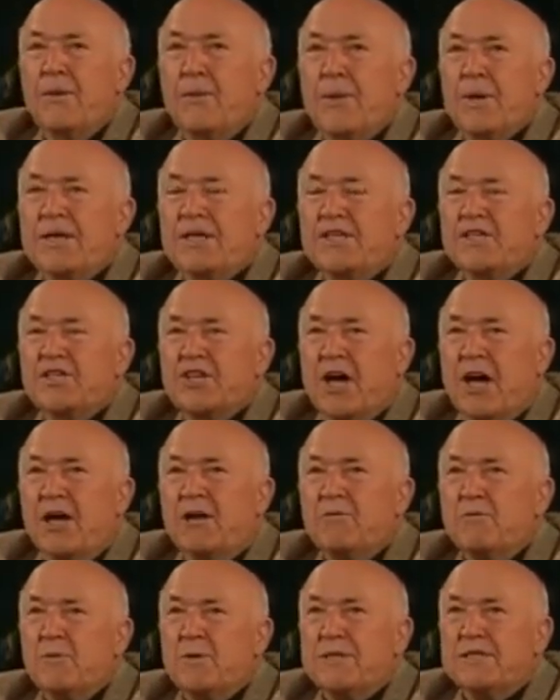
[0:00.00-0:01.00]
when
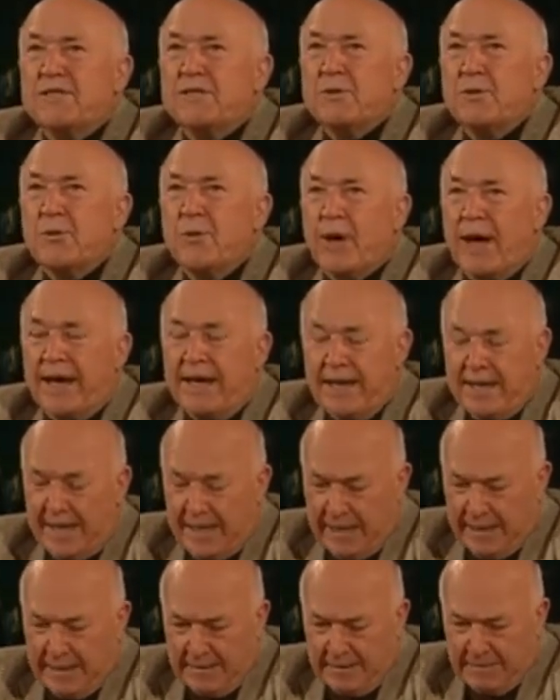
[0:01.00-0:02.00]
John was
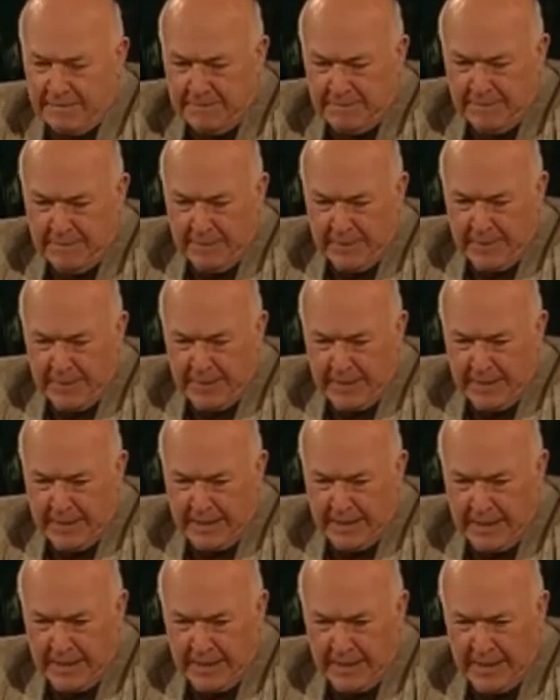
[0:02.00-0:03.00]
writing,
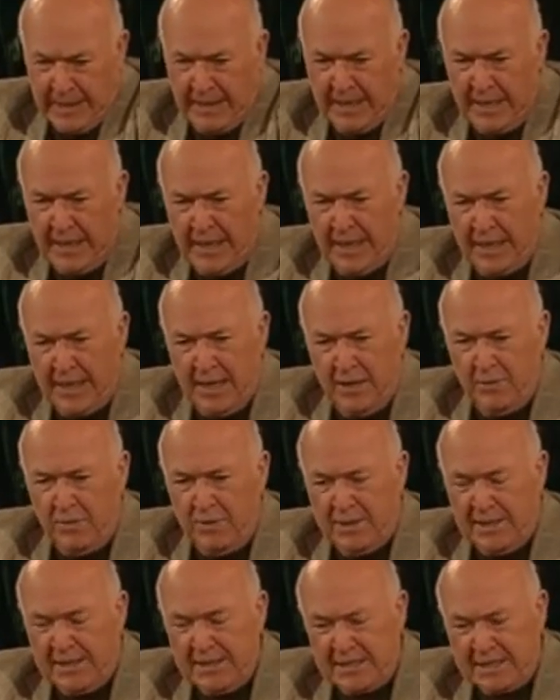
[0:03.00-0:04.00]
he
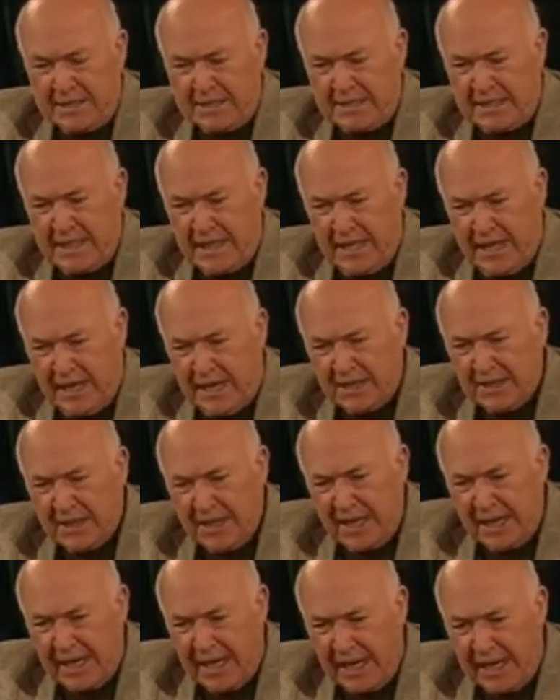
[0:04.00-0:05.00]
was on
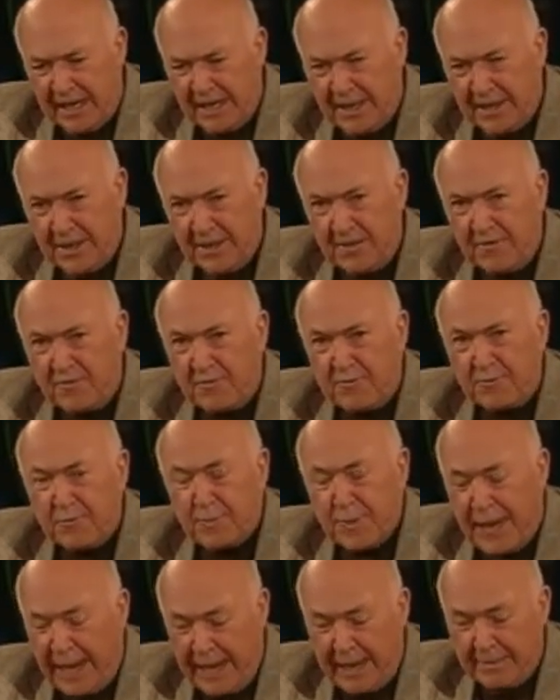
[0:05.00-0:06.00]
the island of
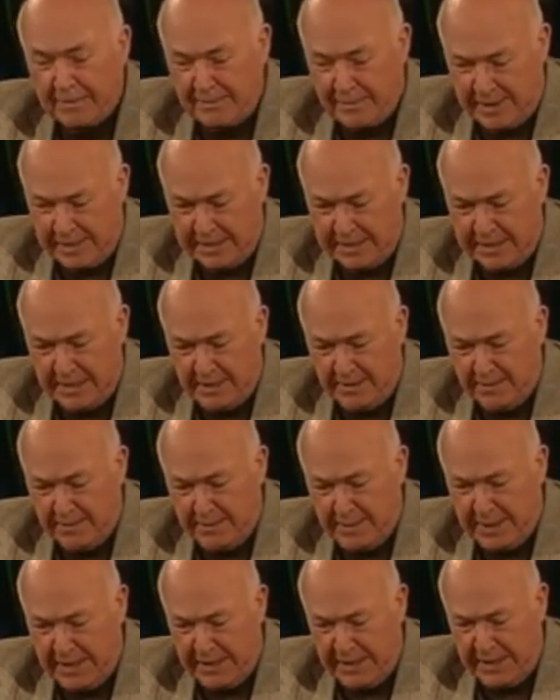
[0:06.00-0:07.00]
Patmos. He
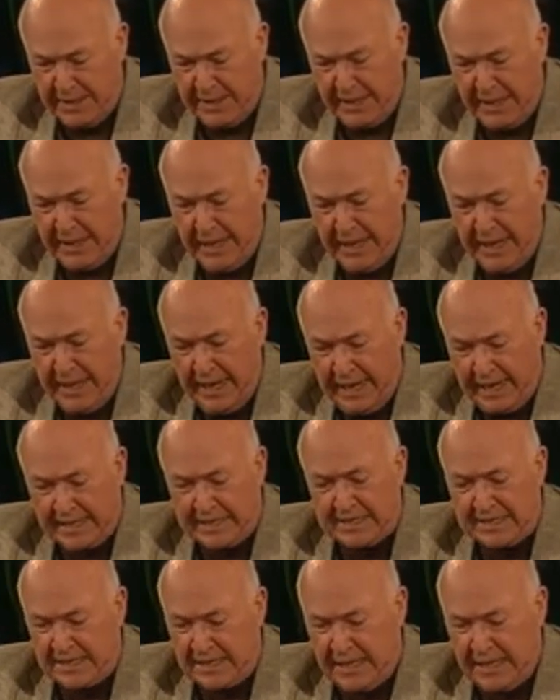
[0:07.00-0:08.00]
had been
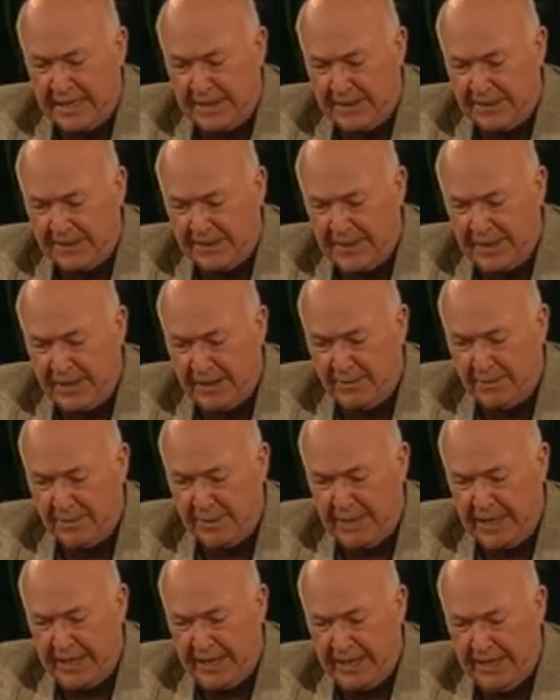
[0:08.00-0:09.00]
exiled there
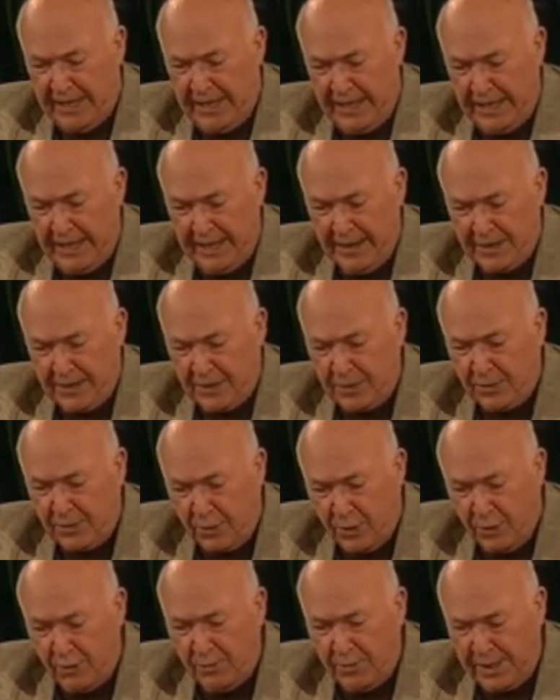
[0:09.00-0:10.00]
by the
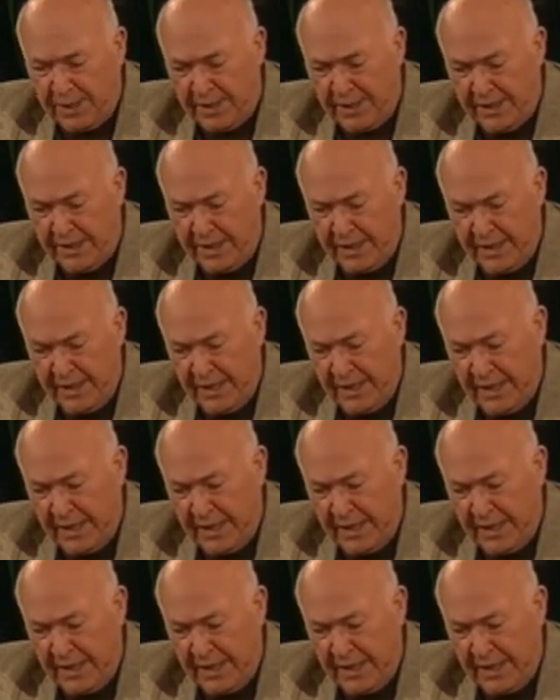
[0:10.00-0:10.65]
Roman